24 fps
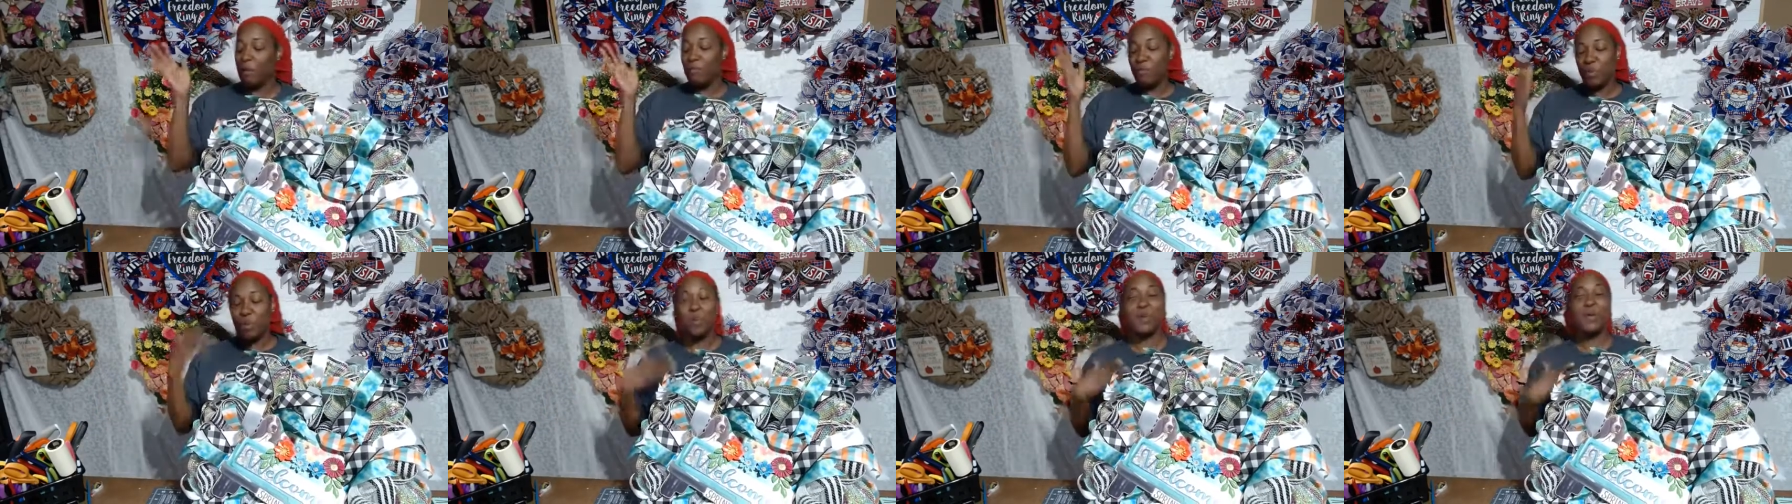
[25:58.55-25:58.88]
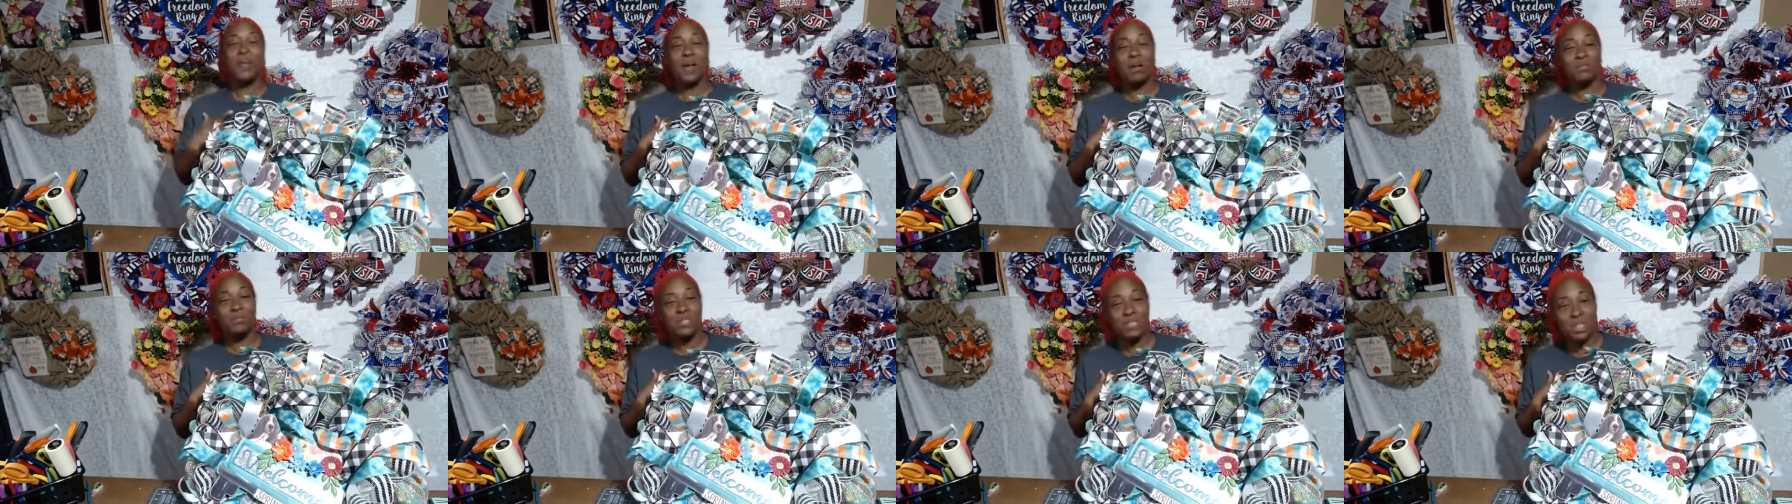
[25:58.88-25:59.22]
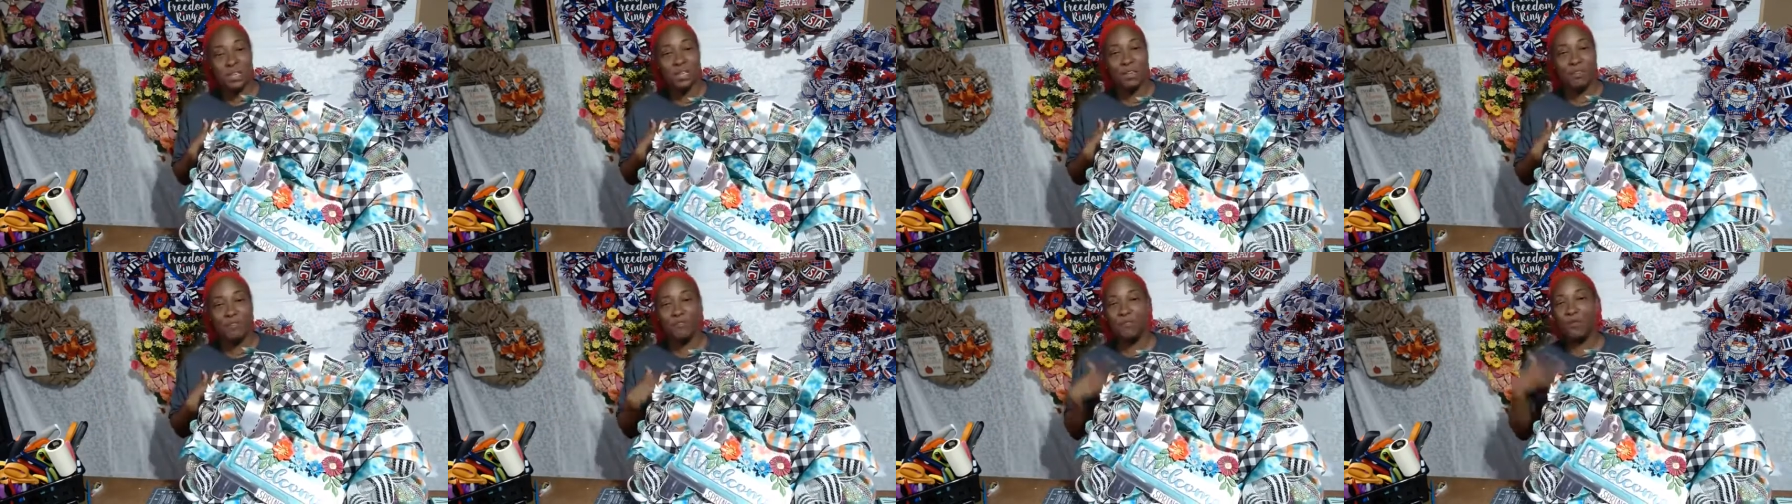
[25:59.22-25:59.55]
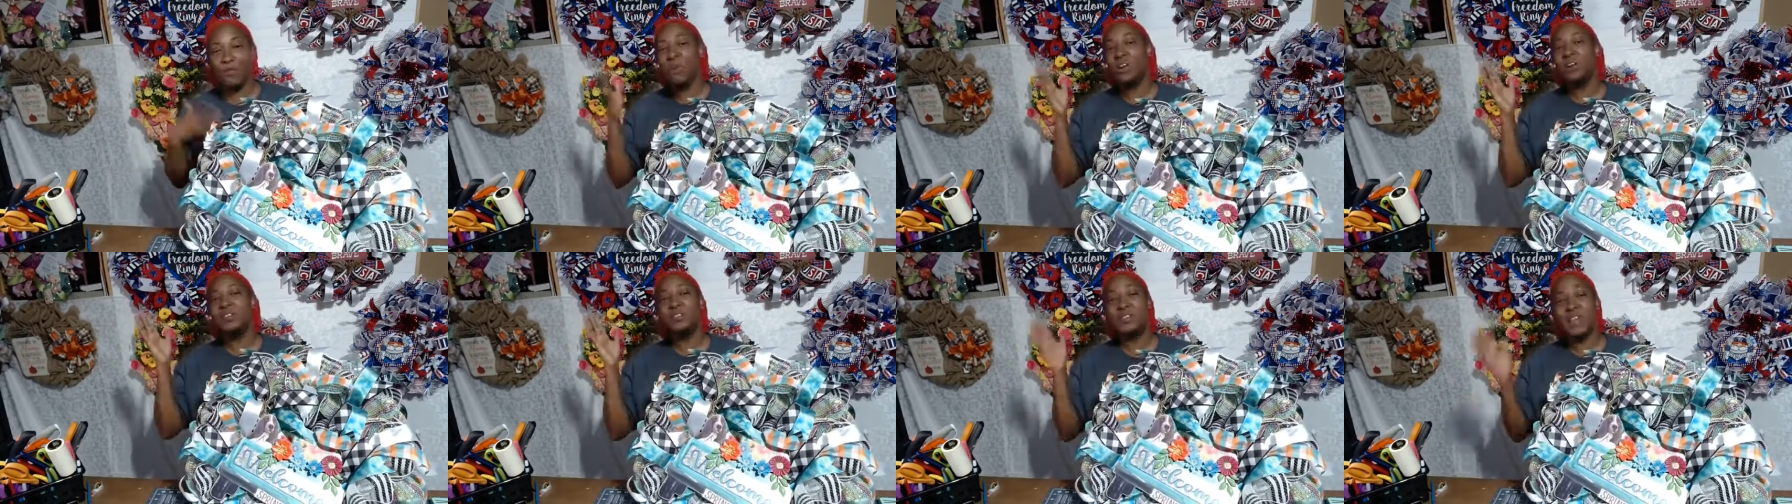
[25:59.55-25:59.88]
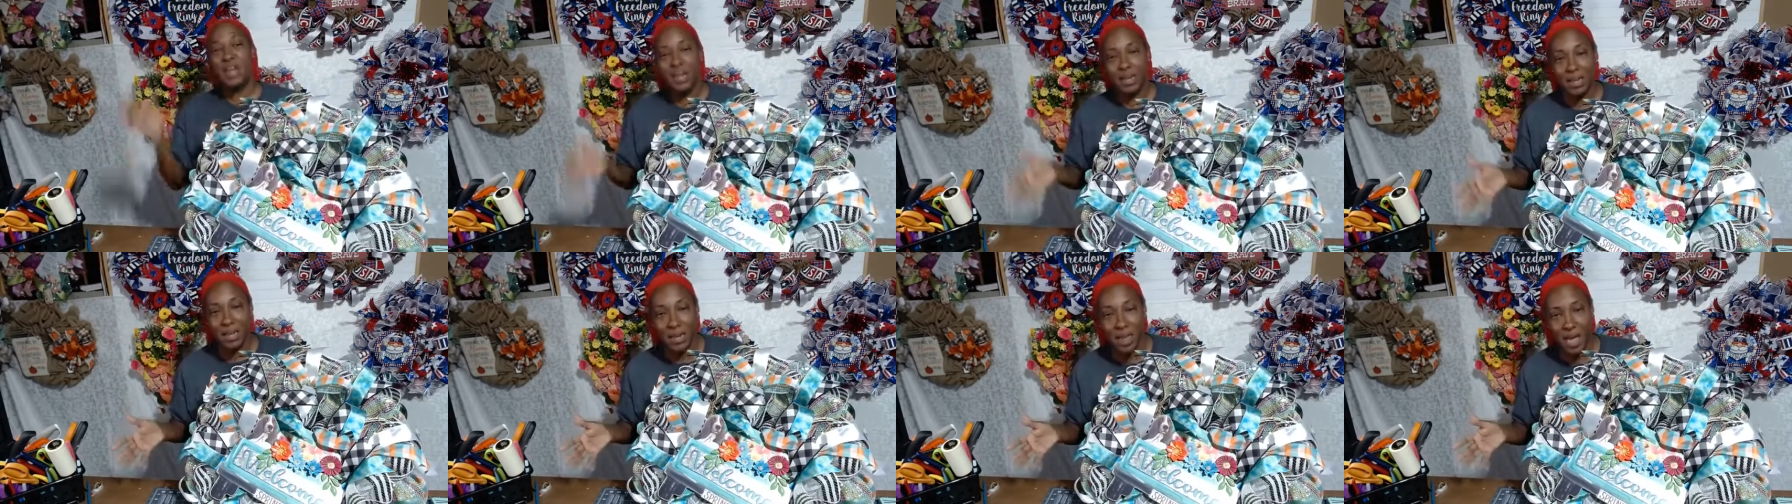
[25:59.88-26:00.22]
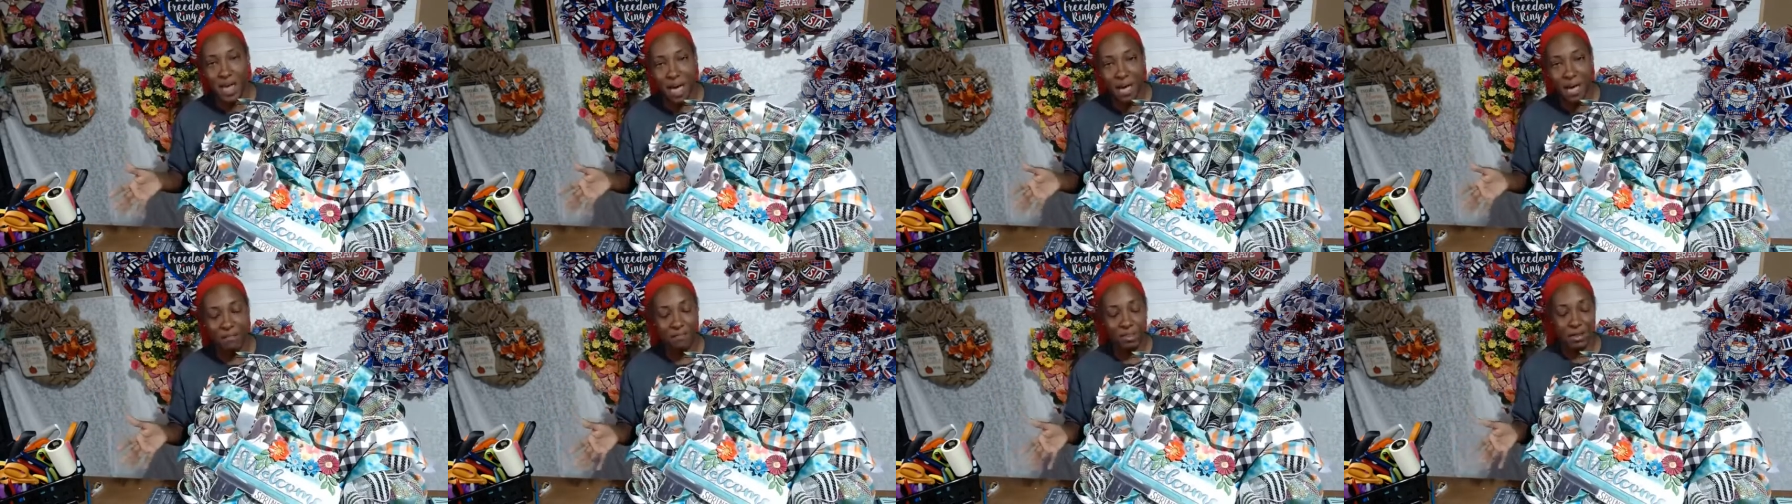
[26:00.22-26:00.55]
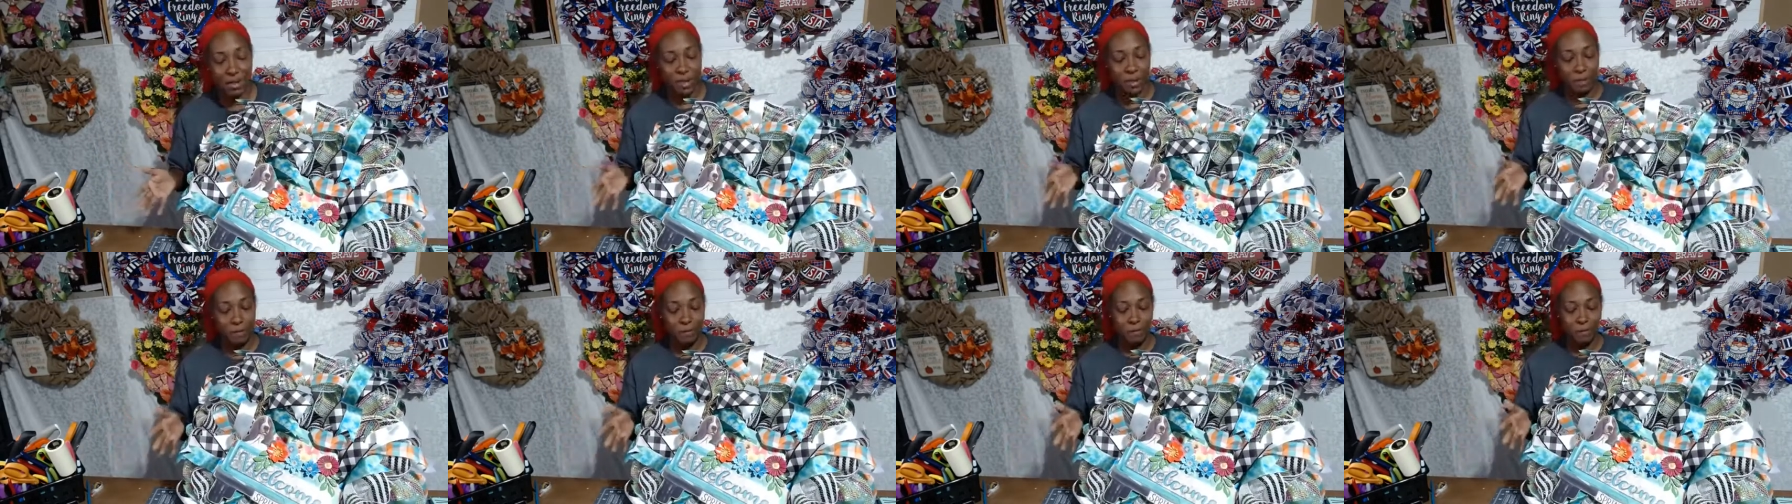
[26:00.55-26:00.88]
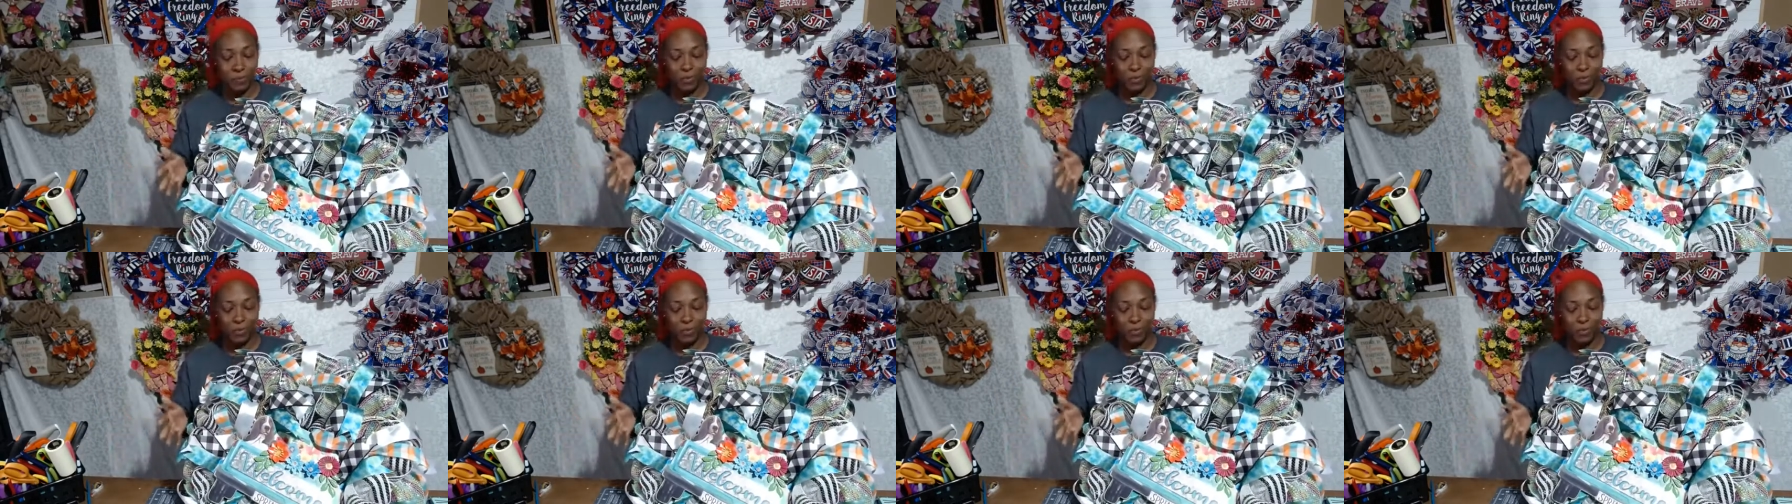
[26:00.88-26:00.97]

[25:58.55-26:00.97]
But when I was looking for it, they didn't have any.